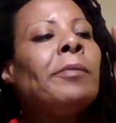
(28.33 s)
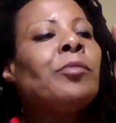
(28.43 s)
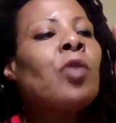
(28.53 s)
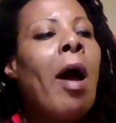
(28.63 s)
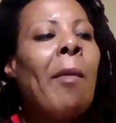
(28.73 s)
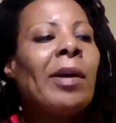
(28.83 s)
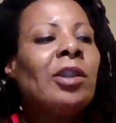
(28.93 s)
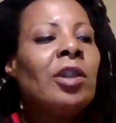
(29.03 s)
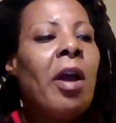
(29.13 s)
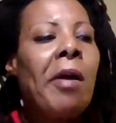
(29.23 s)
how I
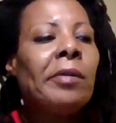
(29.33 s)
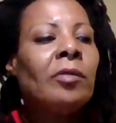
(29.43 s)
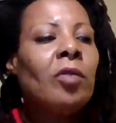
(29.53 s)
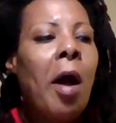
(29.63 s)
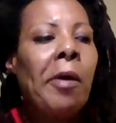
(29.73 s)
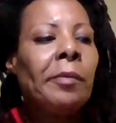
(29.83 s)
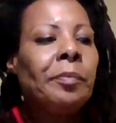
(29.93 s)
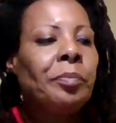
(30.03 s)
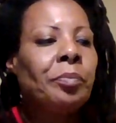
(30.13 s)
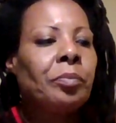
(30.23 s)
see it, right?
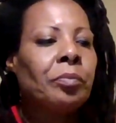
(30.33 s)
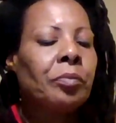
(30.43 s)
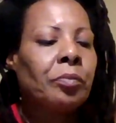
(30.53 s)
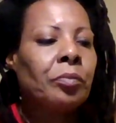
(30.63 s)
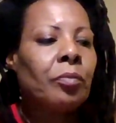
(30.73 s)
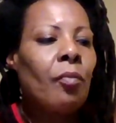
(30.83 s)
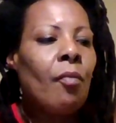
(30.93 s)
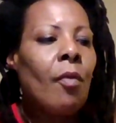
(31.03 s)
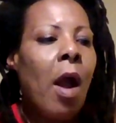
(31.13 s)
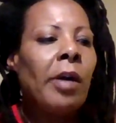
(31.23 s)

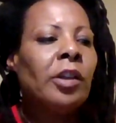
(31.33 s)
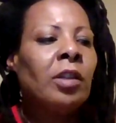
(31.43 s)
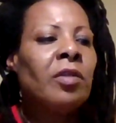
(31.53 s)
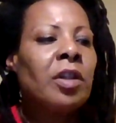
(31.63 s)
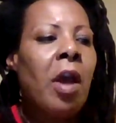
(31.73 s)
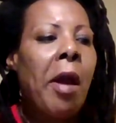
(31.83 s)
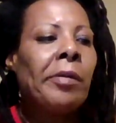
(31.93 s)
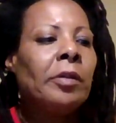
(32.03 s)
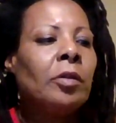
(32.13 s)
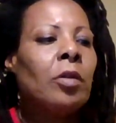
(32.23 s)
Seriously,
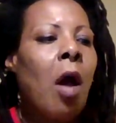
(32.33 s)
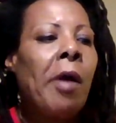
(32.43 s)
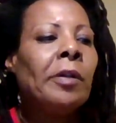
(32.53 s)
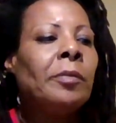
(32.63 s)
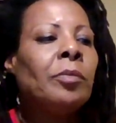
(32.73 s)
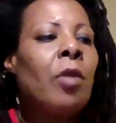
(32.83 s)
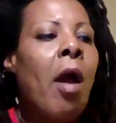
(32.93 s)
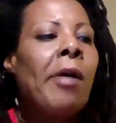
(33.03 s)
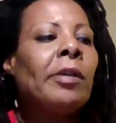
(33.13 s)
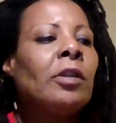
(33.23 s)

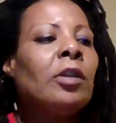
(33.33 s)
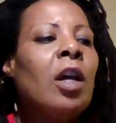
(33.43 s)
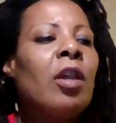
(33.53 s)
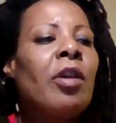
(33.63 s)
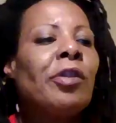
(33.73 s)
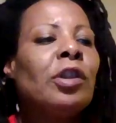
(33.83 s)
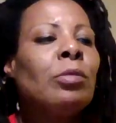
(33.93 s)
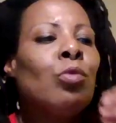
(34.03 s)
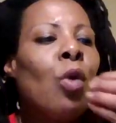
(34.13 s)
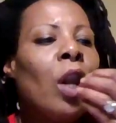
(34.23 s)
Lilith is
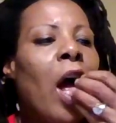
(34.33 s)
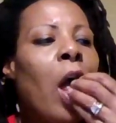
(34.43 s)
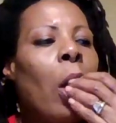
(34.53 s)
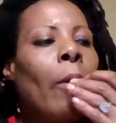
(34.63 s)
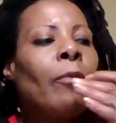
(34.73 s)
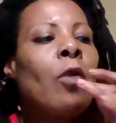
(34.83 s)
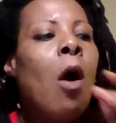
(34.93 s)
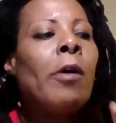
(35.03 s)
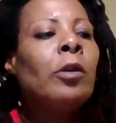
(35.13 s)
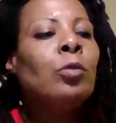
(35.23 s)
more like
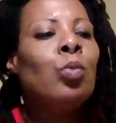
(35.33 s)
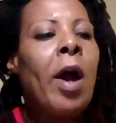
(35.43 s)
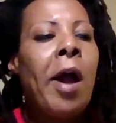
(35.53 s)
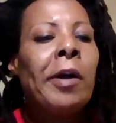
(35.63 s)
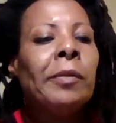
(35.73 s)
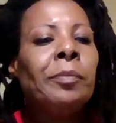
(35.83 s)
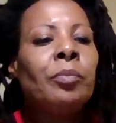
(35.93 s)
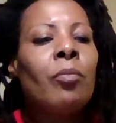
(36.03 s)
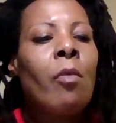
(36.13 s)
when